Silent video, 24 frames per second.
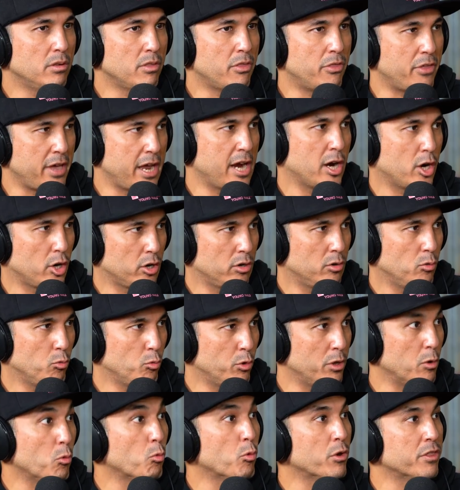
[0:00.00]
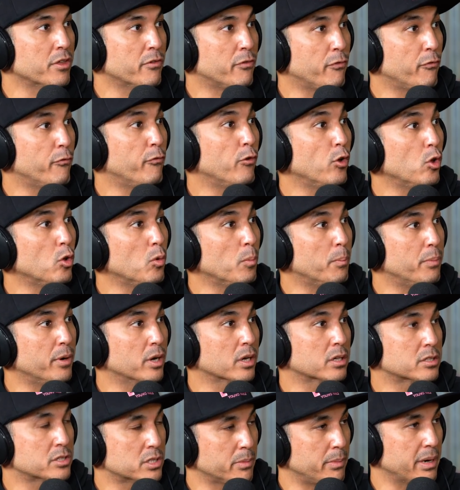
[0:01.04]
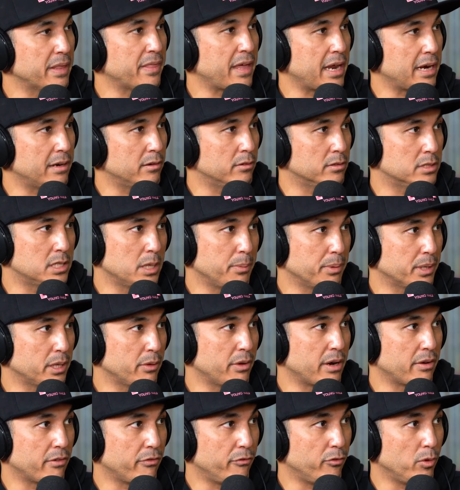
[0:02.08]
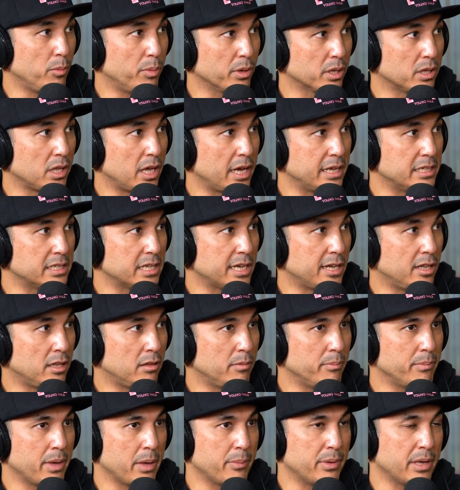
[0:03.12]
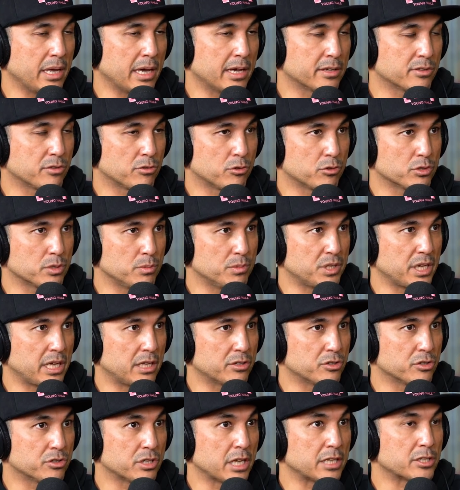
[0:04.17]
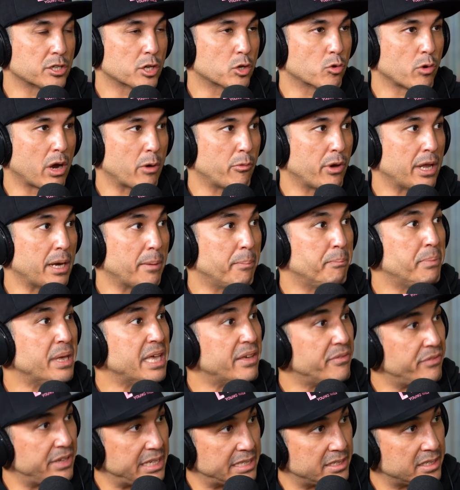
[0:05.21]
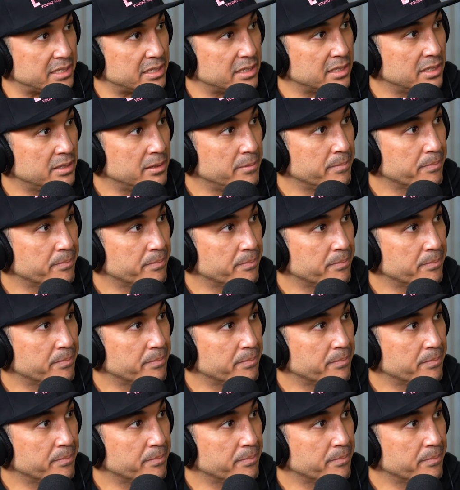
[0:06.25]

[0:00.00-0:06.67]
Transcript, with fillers: there with with a full book. Somebody that typically would have a full book clientele maybe has there's some challenges. It's a great way to pivot